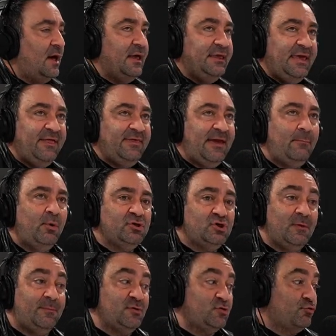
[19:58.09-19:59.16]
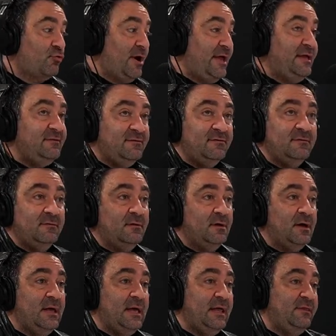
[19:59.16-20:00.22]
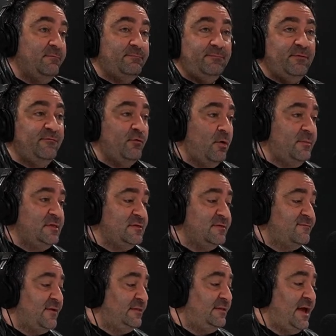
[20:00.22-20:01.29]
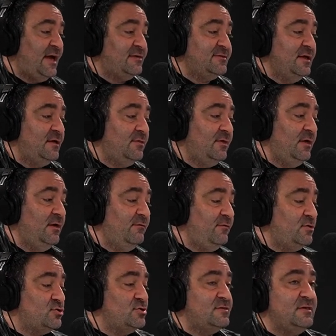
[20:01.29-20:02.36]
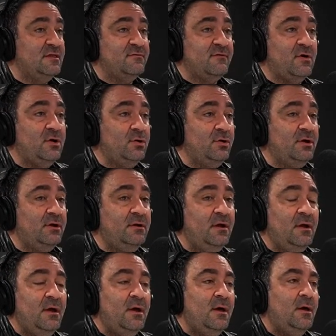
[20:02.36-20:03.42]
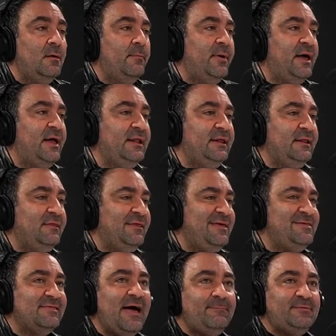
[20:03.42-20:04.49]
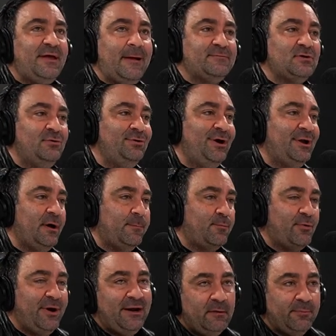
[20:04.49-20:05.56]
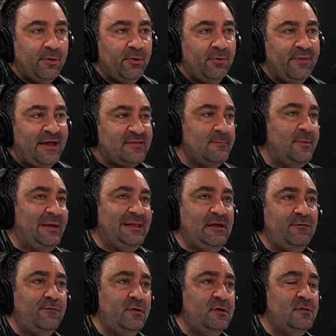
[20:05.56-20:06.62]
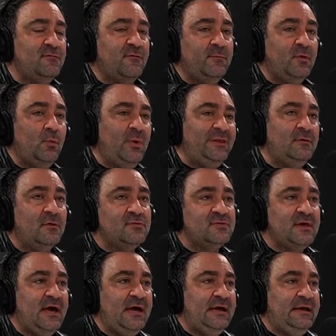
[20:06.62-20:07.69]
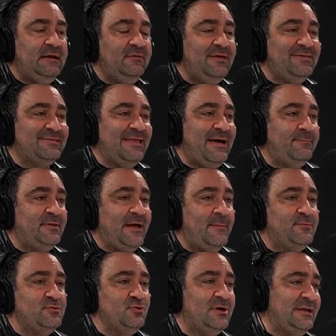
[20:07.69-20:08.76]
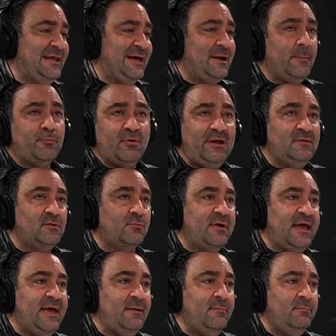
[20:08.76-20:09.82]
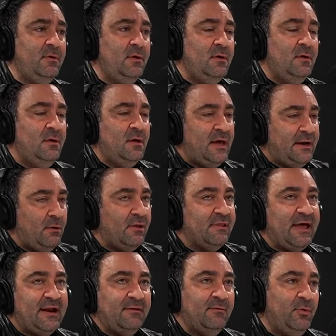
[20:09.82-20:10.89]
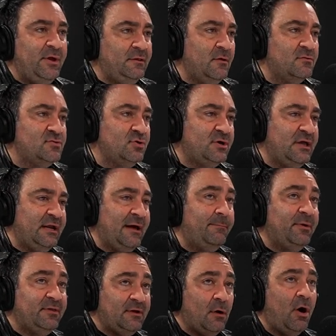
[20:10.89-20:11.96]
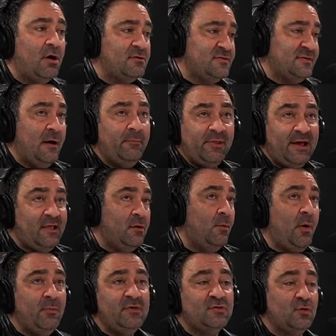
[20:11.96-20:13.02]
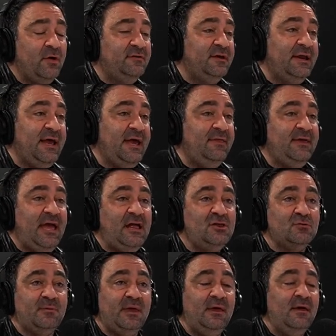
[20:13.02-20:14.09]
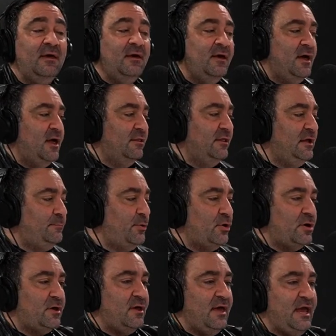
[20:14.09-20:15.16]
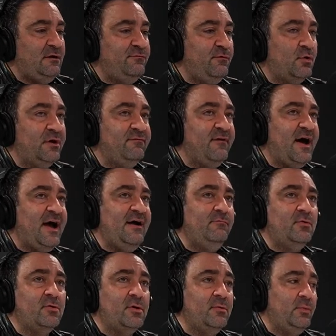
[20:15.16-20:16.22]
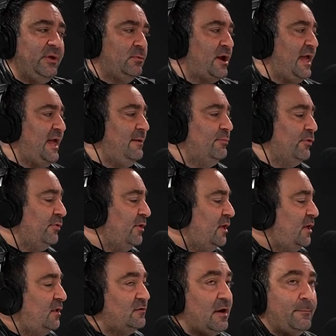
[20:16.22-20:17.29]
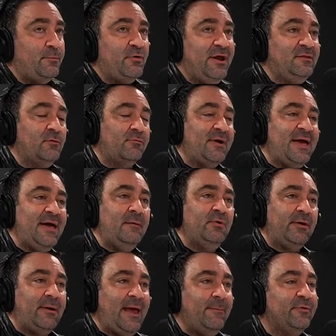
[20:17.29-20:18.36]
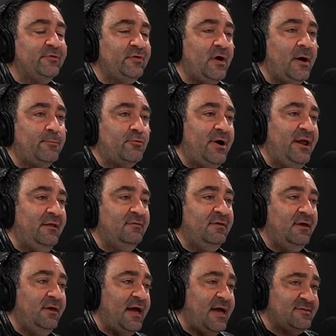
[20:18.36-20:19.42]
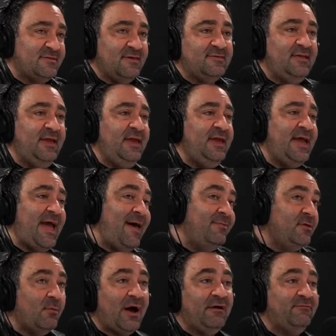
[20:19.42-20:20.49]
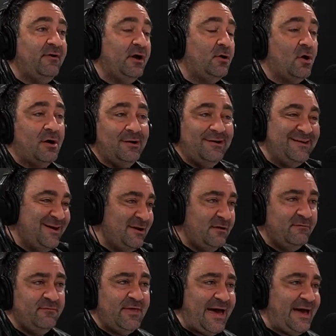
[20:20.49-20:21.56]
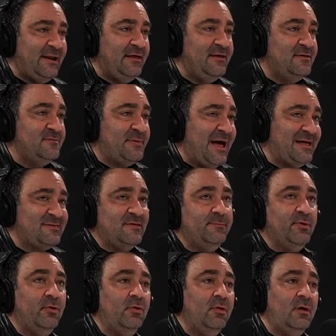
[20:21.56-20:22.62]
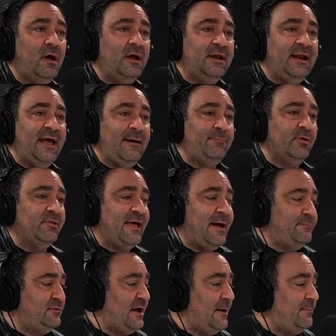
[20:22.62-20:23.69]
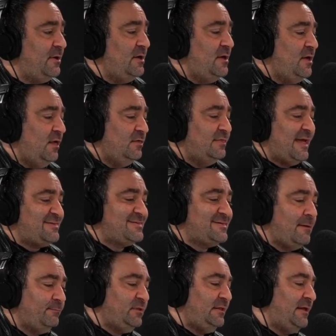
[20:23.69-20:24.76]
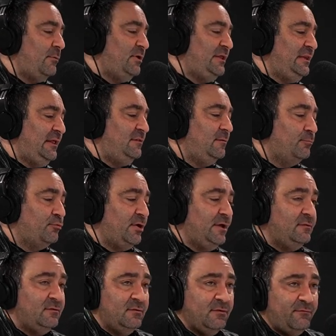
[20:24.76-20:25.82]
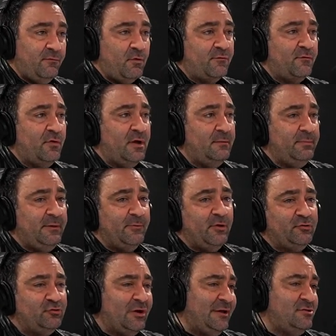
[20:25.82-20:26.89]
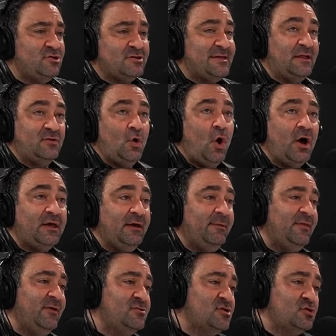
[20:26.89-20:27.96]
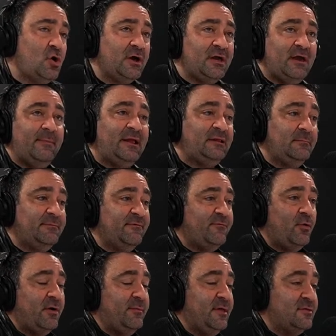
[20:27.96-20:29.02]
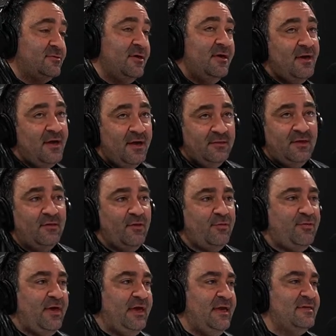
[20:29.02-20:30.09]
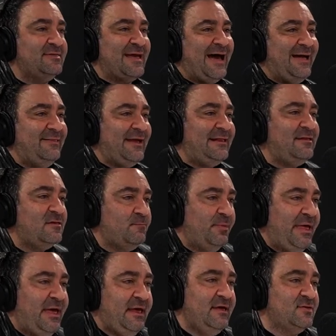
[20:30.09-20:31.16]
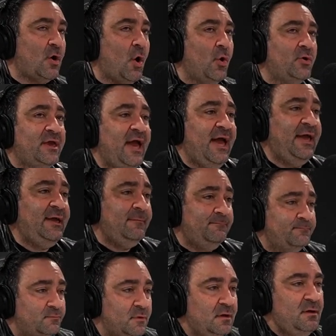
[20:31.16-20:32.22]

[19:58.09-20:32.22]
Uh, yeah, the M1 chip is great. Uh, the performance is fantastic. The efficiency is very good. But these laptops are not upgradable. That's a big difference from the Windows side. These laptops, you cannot upgrade the RAM I know a lot of Windows you cannot, but there are some like the one we saw today, the HP EliteBook 845, where we were able to upgrade the RAM, we were able to upgrade the SSD and the Wi-Fi card. None of that is possible on an Apple laptop. That's something that we need to bring to the forefront. People are just not talking, but they're just talking about the performance. The other thing is I, that display is okay.